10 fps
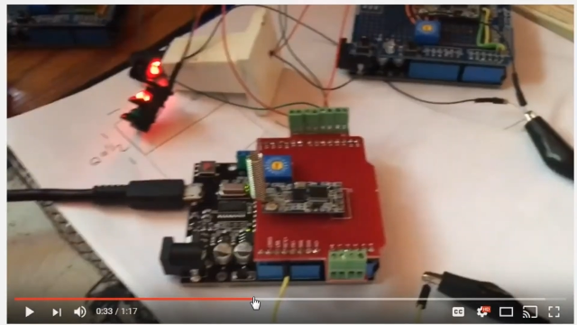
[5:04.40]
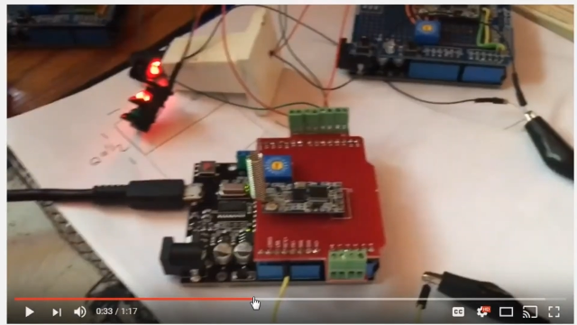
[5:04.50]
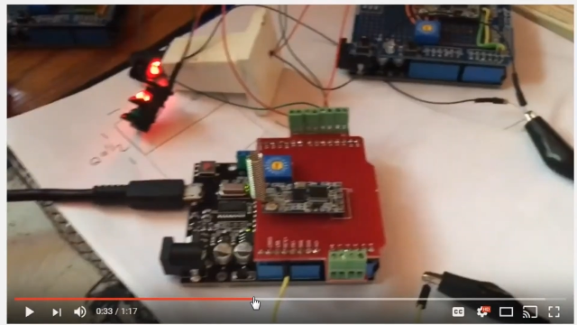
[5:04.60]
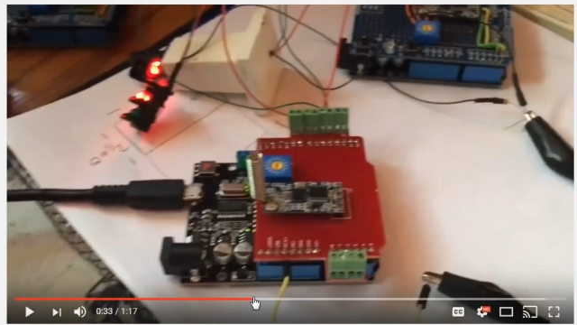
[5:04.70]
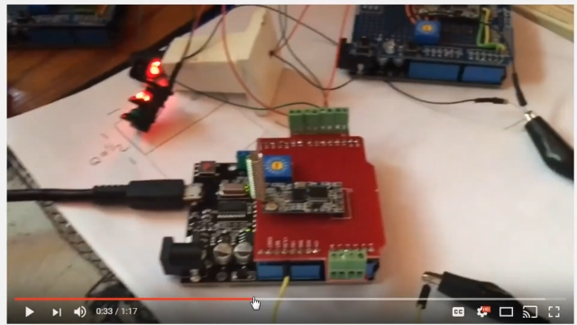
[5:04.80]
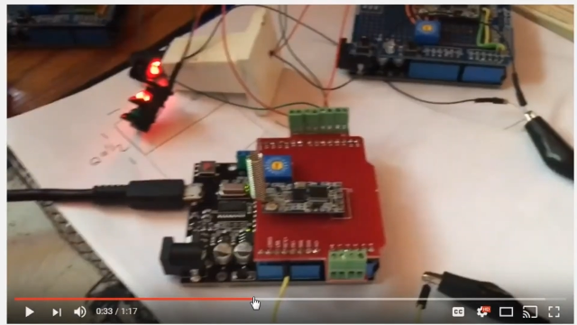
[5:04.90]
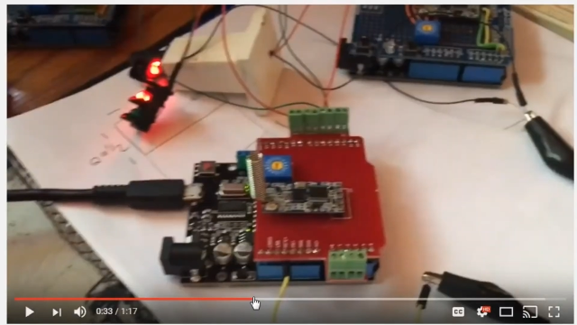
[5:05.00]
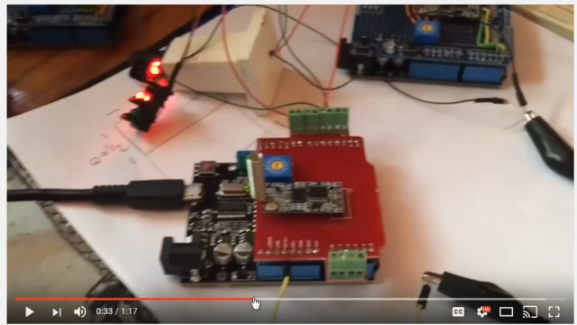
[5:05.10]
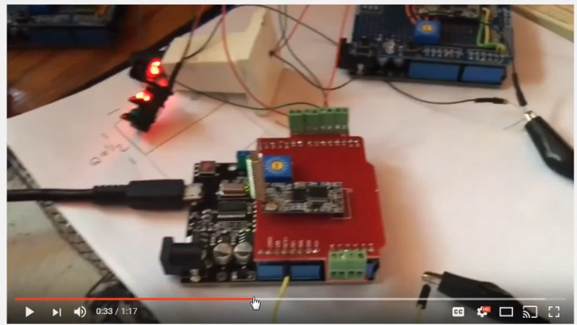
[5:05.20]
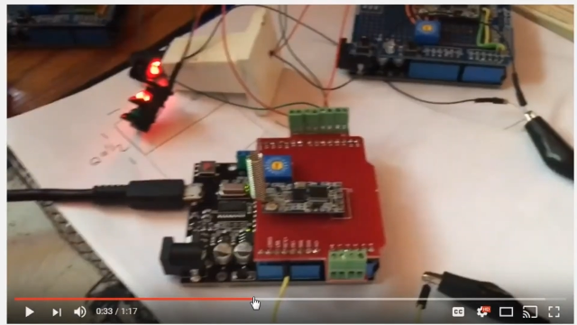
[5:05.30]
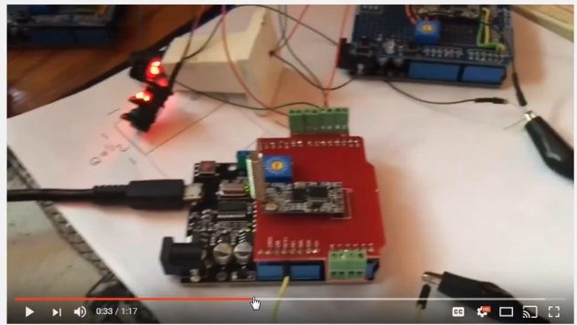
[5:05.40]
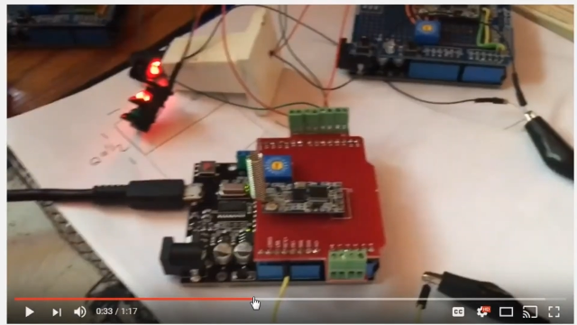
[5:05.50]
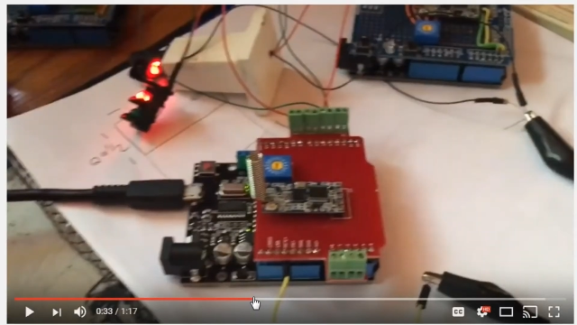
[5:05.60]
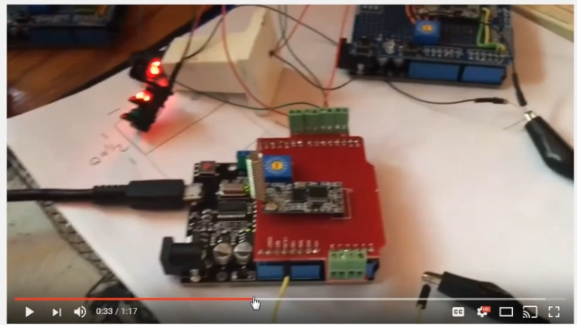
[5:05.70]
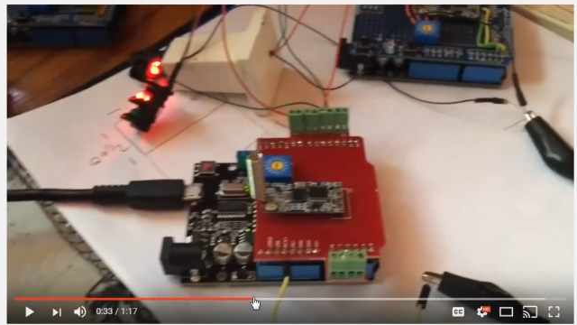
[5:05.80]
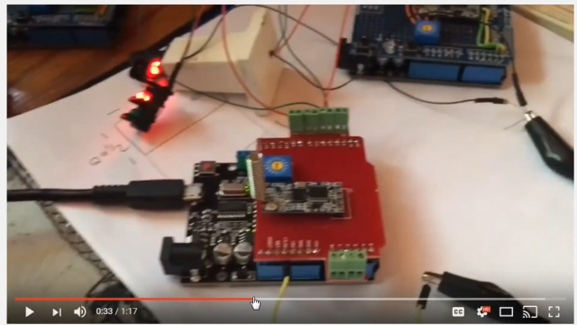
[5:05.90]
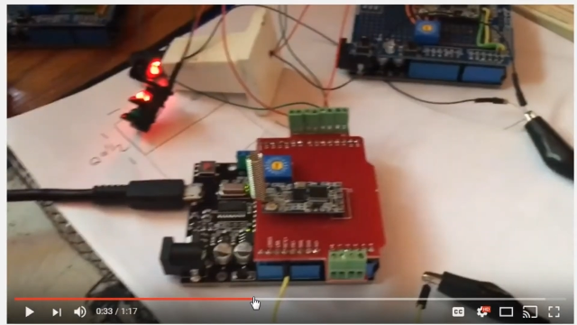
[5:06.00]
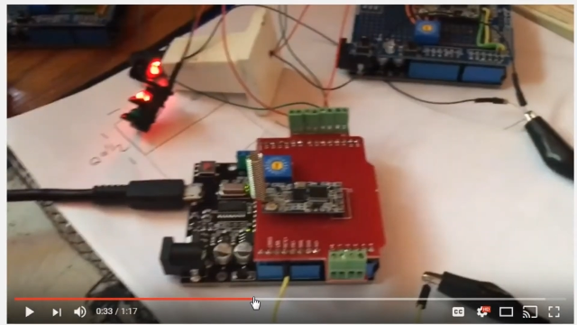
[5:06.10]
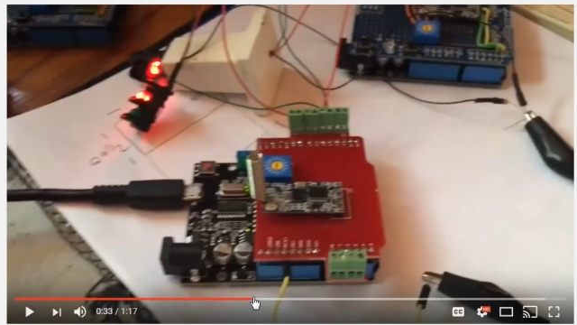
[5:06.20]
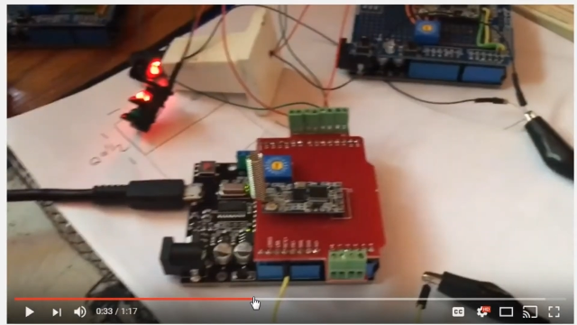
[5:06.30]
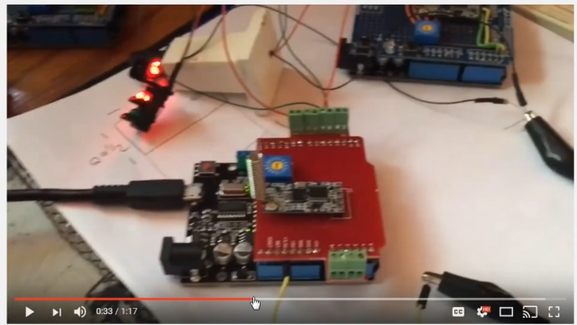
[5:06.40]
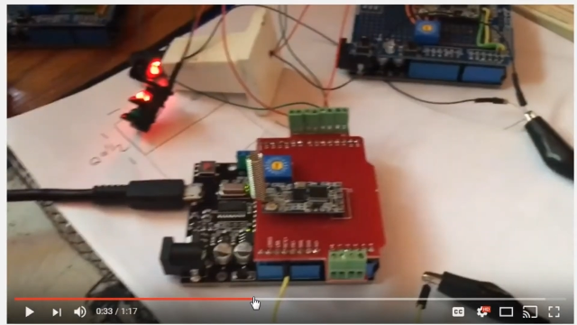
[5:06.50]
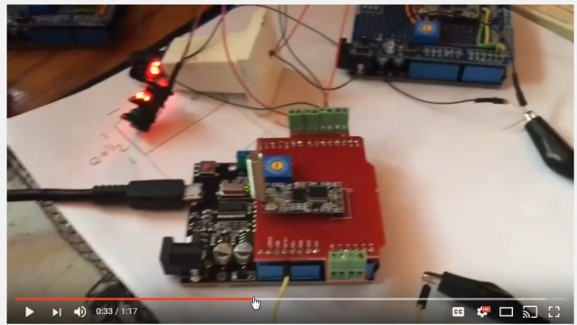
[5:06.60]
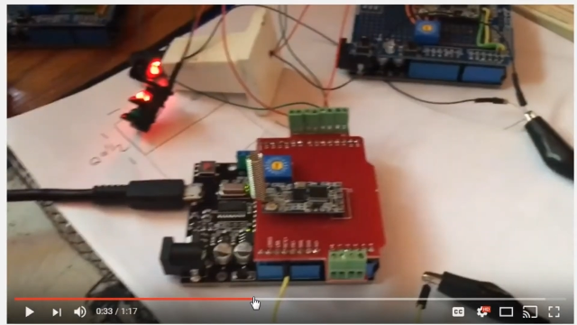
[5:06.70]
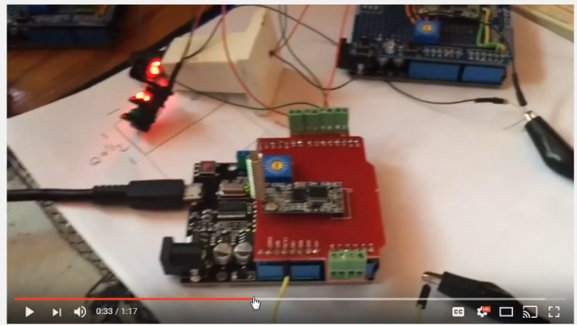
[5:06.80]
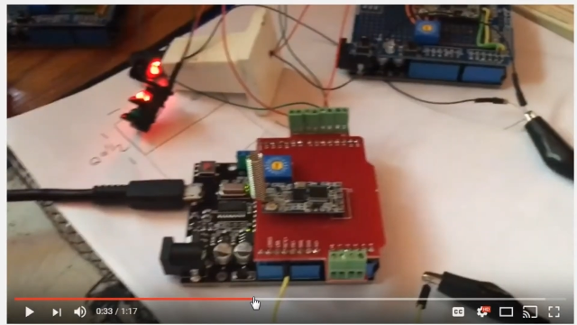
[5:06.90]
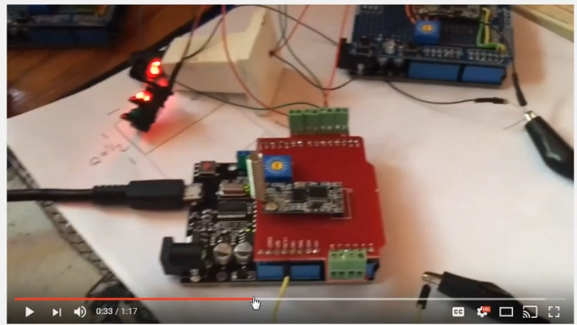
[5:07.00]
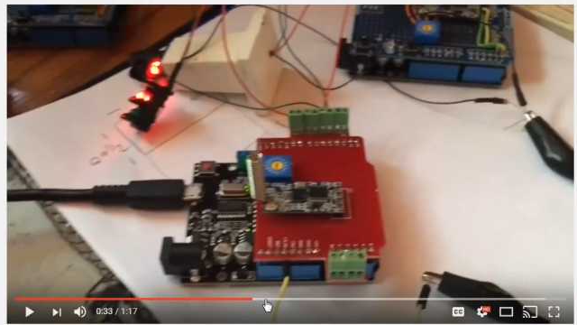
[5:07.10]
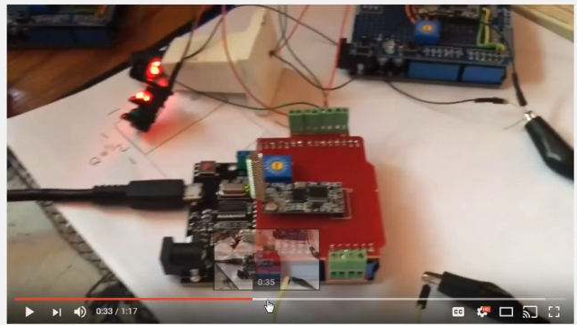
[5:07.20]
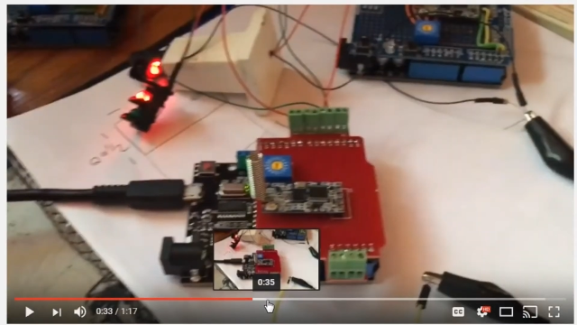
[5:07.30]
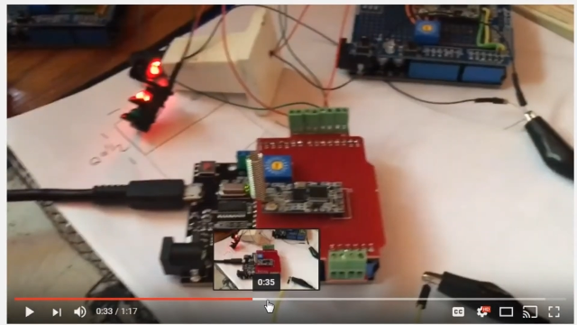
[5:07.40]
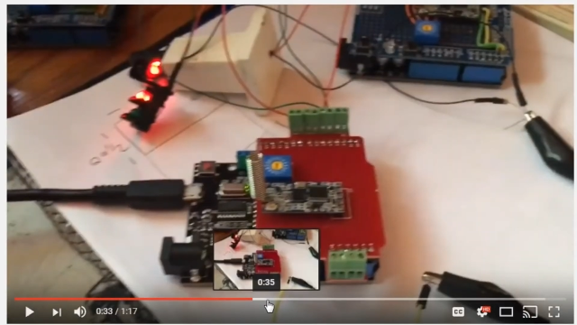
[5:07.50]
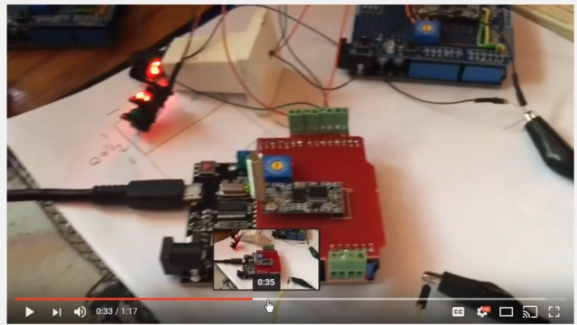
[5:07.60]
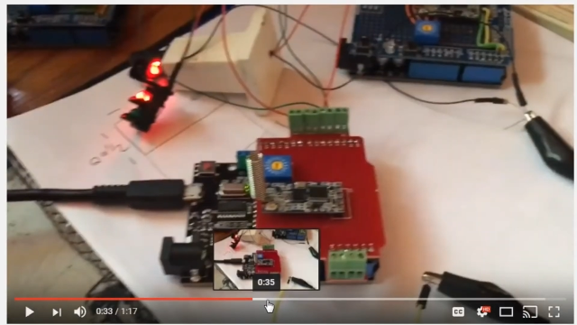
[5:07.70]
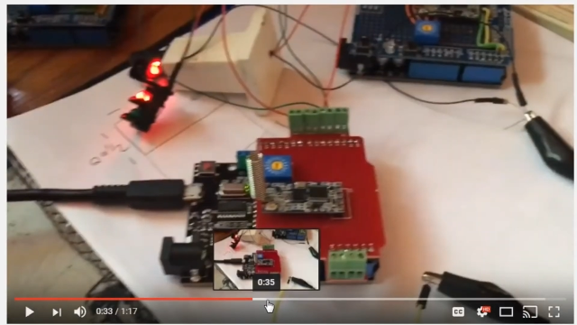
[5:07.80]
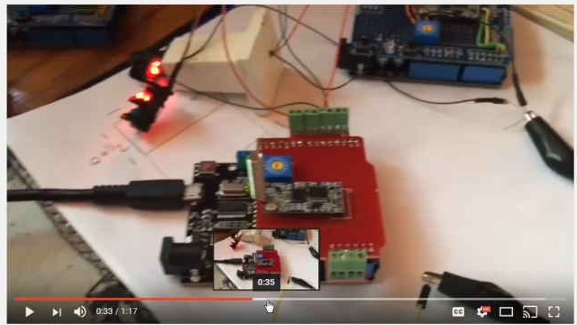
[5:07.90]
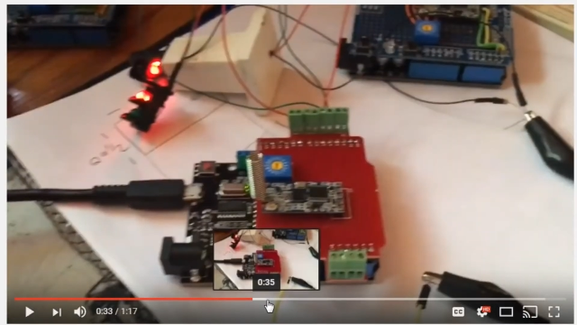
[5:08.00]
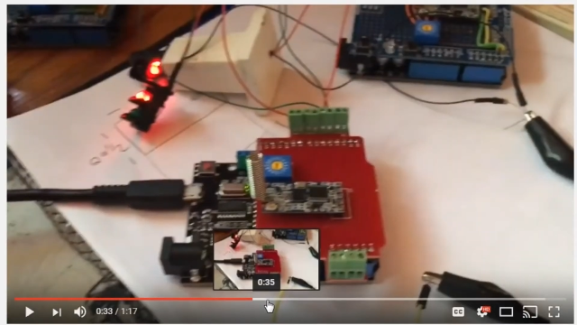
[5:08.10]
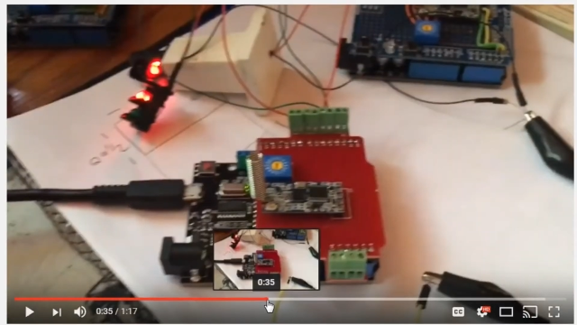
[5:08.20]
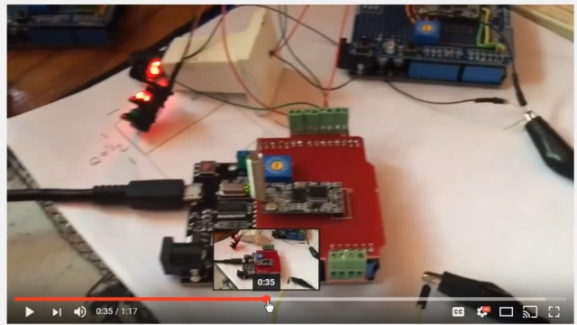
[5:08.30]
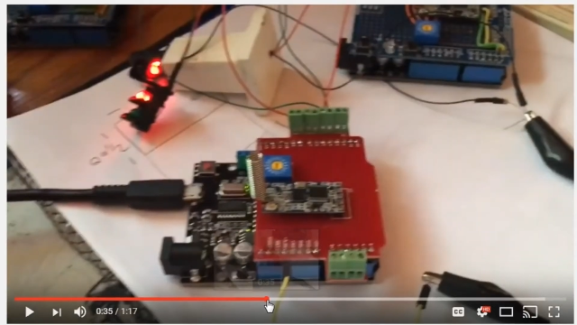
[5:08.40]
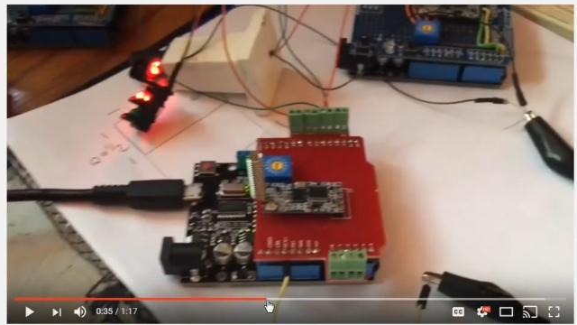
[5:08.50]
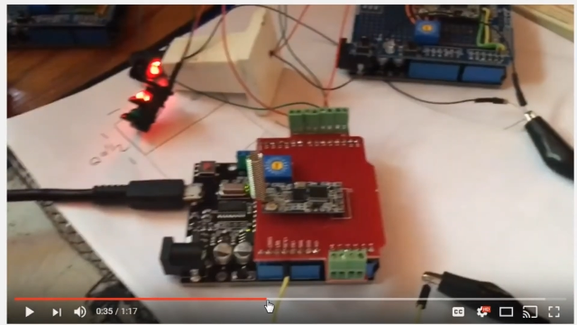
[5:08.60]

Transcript: No face is visible, so there are no lips to read.